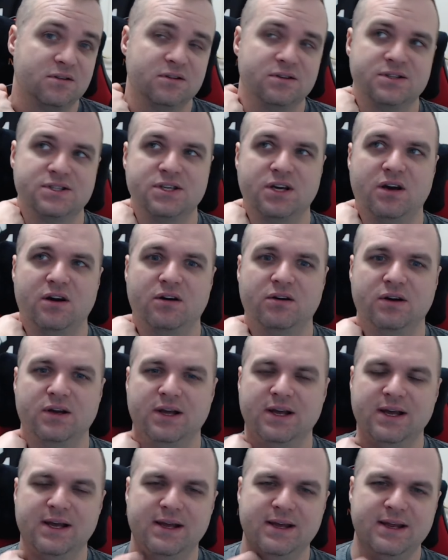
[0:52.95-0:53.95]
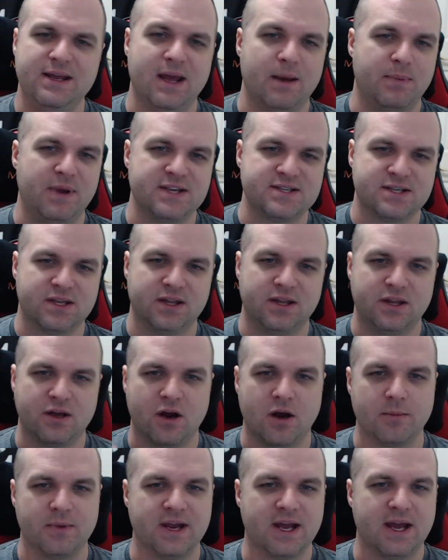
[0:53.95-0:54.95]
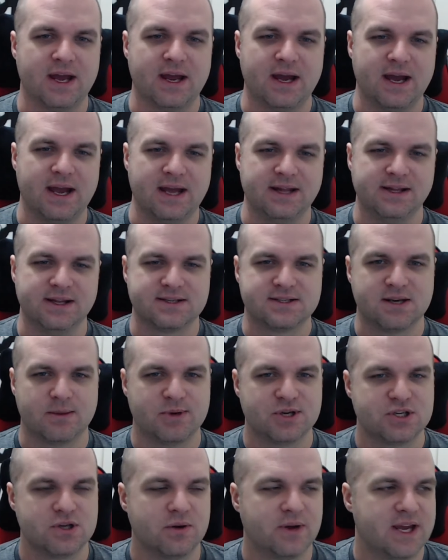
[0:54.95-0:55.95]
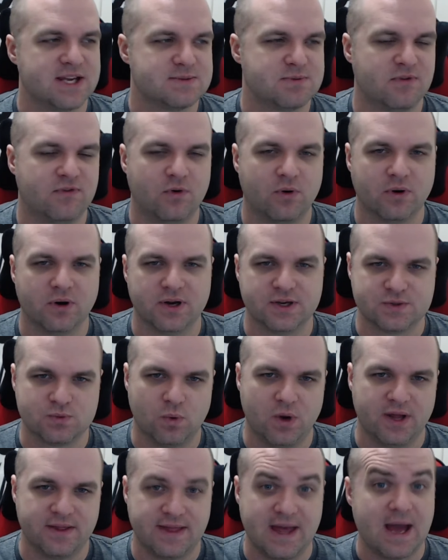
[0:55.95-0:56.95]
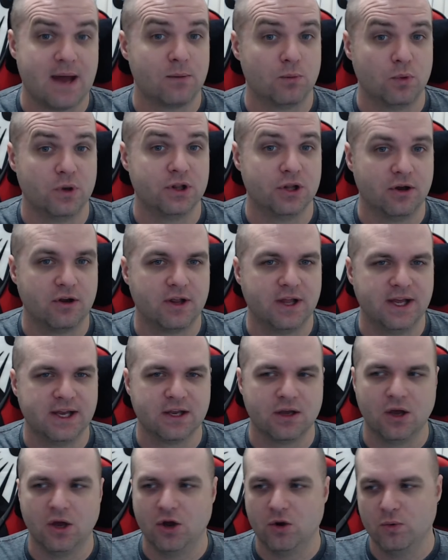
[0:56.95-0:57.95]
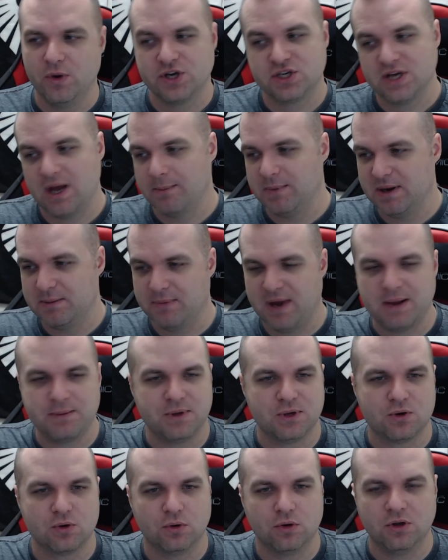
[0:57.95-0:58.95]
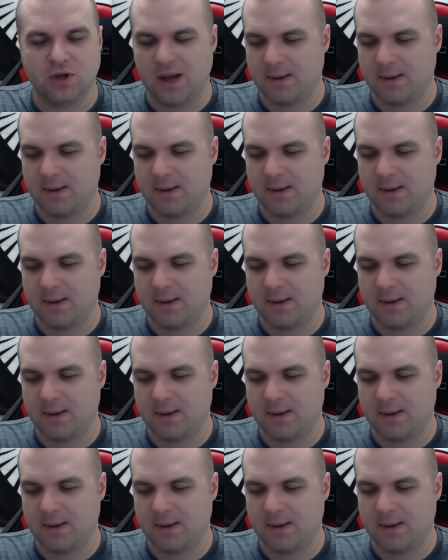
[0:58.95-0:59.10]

So yeah, basically the army I had listed on my showcase before is what that would look like, which I mean might be cool.